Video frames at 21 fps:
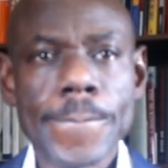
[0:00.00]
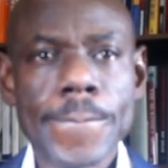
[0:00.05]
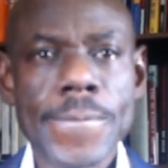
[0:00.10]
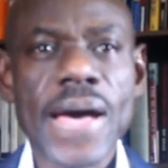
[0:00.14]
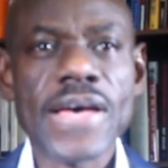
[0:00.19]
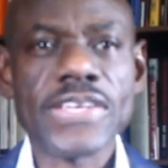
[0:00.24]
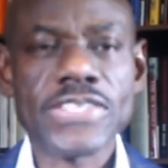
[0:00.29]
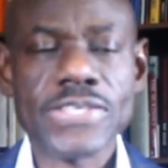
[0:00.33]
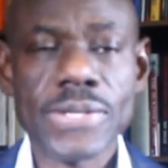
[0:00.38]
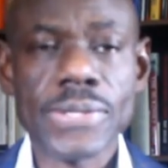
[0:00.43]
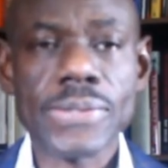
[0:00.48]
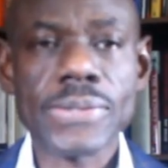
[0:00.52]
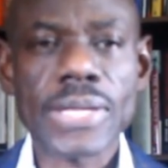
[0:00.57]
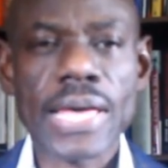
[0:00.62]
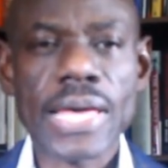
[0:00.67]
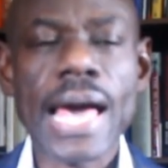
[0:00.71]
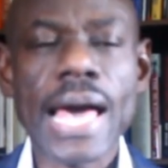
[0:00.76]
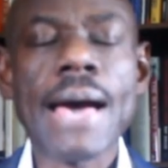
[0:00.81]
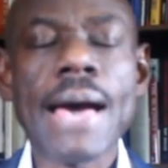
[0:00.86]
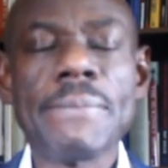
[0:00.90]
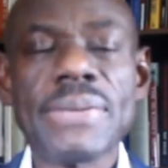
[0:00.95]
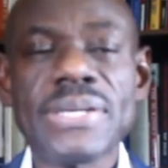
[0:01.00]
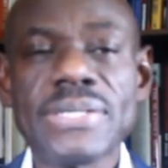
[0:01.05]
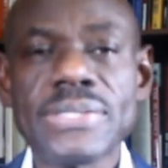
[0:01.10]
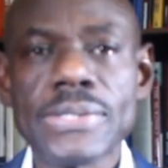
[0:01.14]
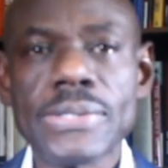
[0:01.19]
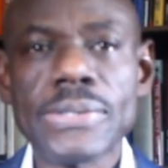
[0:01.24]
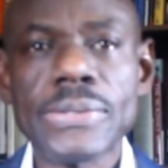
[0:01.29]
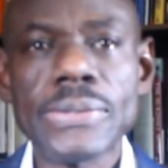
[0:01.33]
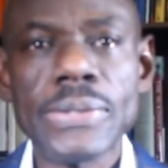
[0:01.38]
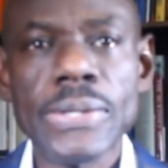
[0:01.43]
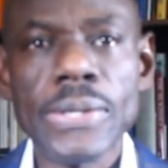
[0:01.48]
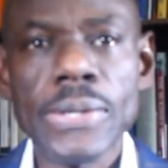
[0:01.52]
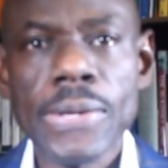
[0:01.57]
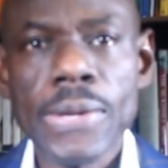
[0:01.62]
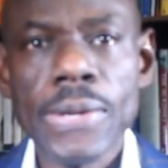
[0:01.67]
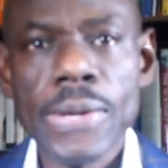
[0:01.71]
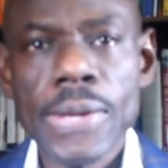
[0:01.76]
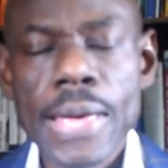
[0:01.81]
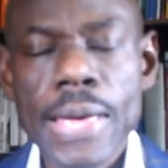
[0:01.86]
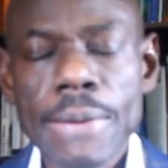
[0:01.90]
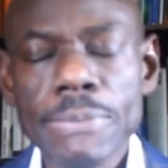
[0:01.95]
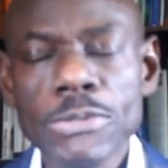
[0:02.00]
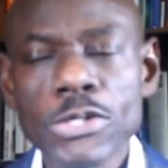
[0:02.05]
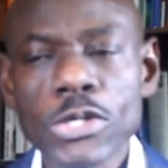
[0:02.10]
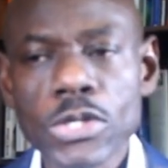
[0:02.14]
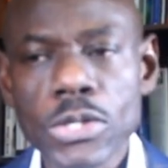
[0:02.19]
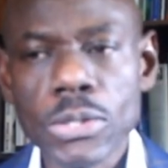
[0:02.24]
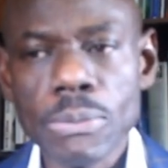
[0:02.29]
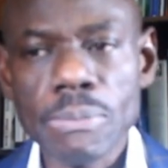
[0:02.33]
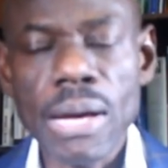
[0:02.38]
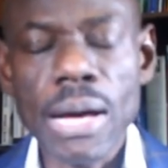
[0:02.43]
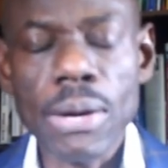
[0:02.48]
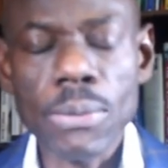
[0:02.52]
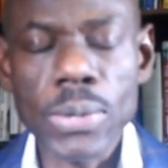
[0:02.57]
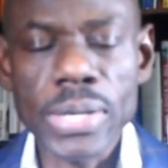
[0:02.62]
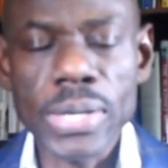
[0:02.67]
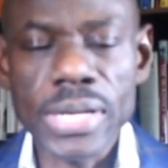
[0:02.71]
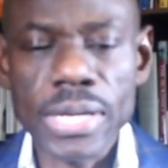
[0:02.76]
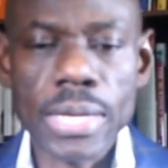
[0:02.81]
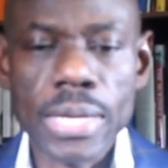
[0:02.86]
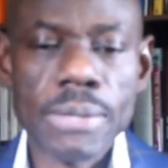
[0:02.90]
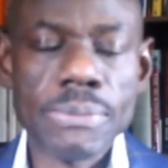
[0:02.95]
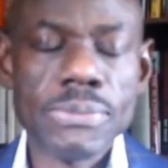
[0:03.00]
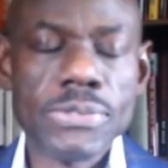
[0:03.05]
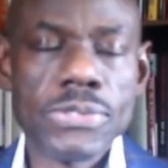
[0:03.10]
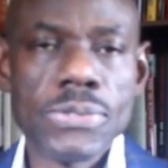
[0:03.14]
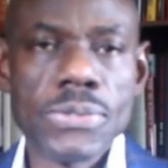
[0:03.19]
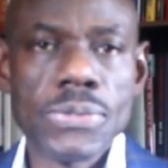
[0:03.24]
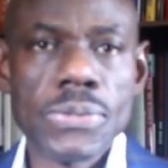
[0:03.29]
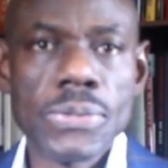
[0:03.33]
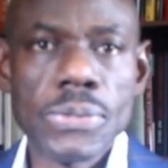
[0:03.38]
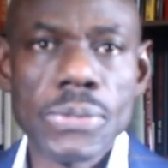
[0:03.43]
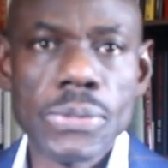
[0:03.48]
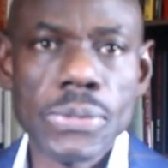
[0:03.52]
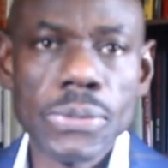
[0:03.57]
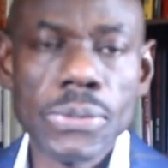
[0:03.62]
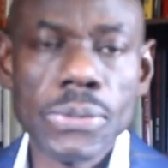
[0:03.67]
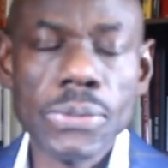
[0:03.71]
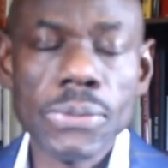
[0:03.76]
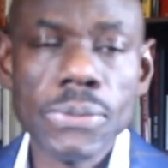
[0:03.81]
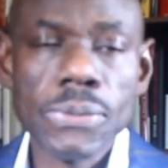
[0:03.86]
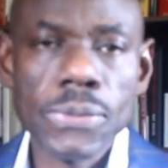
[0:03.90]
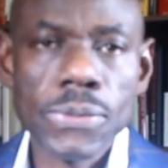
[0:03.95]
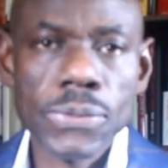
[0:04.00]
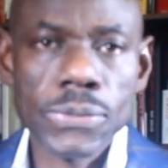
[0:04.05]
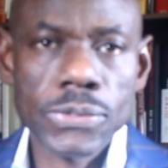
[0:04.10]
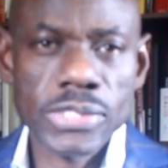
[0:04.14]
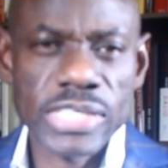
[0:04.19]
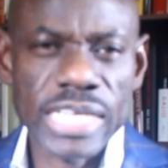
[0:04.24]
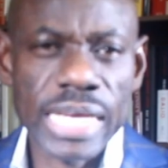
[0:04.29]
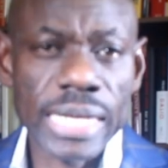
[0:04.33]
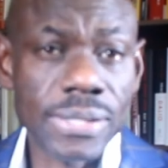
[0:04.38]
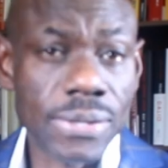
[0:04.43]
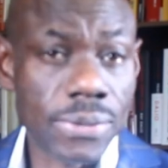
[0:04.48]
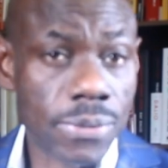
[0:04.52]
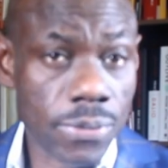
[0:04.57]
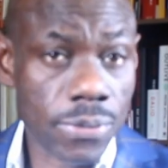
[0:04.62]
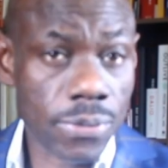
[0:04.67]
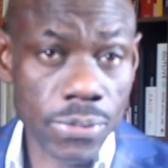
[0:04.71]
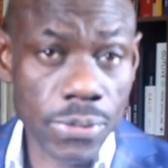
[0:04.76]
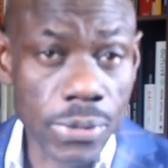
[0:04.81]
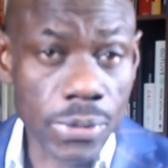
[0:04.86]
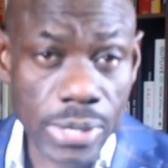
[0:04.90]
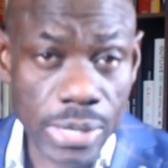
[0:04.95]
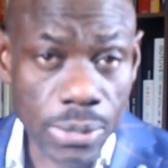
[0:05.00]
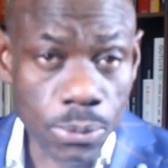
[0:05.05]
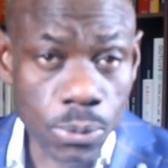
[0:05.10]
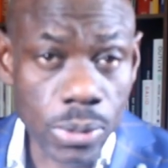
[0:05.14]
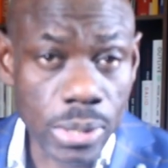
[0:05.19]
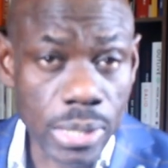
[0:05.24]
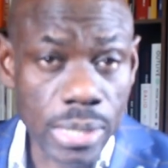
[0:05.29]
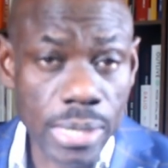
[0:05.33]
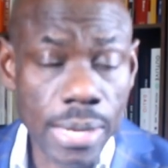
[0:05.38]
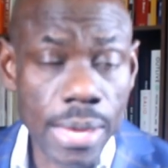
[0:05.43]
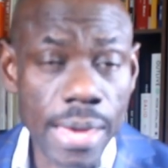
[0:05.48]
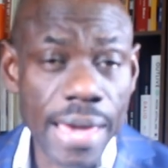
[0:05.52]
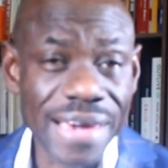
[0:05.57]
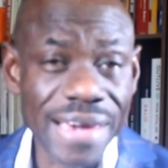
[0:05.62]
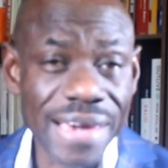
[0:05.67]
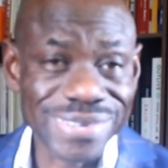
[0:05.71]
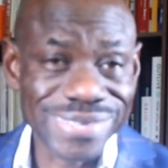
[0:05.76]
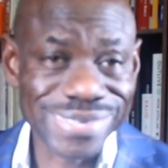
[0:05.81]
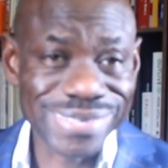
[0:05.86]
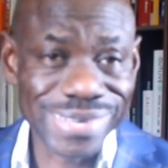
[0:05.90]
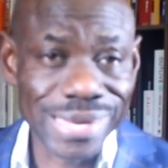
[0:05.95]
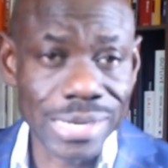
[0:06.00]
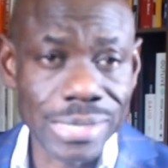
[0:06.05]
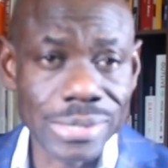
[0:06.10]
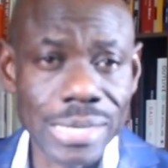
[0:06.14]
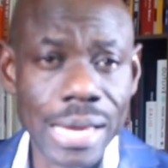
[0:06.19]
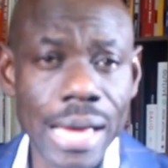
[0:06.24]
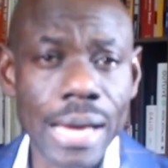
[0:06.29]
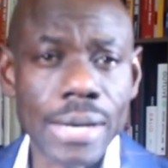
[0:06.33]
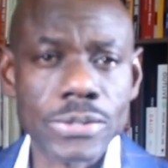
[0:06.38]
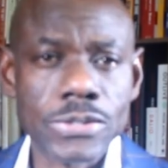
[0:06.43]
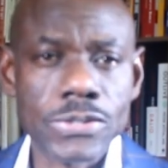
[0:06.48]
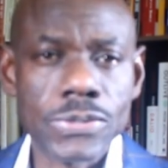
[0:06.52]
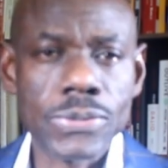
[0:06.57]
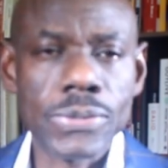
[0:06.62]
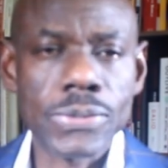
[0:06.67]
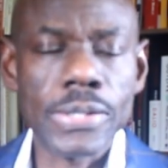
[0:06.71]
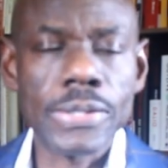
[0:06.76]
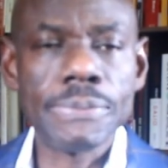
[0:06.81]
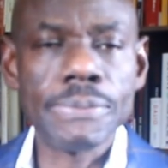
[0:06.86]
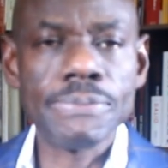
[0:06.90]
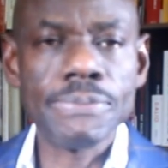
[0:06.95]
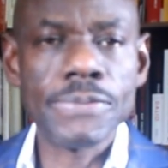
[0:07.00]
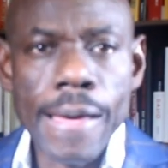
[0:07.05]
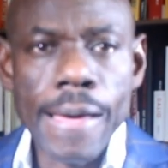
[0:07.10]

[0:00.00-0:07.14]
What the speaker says: personal capital. I'm talking about when it comes to 1031 exchange actually.